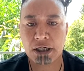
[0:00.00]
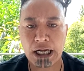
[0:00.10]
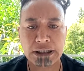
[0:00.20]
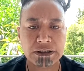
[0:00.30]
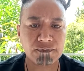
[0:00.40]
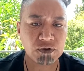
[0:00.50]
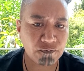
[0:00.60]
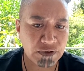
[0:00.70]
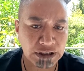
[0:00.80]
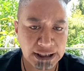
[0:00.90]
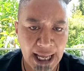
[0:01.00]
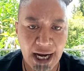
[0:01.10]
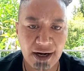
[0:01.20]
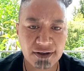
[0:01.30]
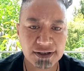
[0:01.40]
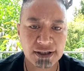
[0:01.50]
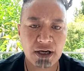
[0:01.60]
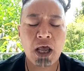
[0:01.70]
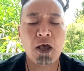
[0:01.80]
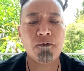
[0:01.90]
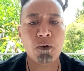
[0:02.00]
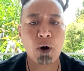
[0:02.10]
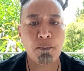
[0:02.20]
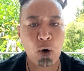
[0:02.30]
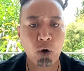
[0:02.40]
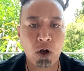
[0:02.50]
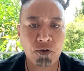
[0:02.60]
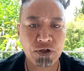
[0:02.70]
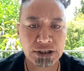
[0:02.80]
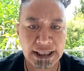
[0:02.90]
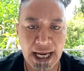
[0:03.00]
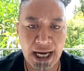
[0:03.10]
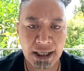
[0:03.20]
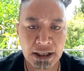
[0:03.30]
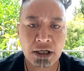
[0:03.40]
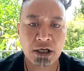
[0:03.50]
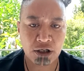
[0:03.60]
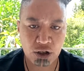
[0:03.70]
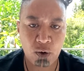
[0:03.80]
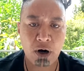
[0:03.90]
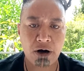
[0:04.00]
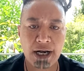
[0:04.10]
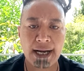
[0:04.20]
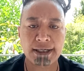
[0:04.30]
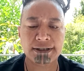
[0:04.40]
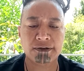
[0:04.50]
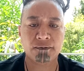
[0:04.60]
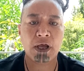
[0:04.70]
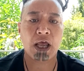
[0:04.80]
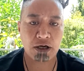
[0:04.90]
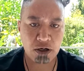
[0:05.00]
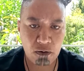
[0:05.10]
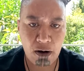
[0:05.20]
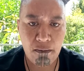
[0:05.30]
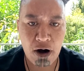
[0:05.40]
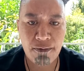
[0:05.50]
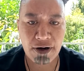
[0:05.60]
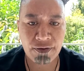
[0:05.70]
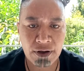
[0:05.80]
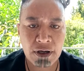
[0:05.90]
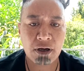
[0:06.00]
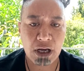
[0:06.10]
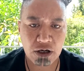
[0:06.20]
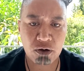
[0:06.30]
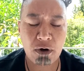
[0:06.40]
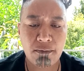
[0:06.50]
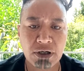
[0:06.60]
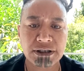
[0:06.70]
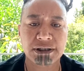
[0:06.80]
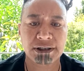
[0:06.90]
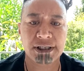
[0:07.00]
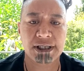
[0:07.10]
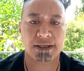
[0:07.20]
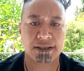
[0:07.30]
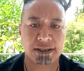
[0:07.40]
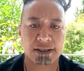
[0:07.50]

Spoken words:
natives of these lands. If you were born on this land, you are a native, and you are my brother, and you are my sister.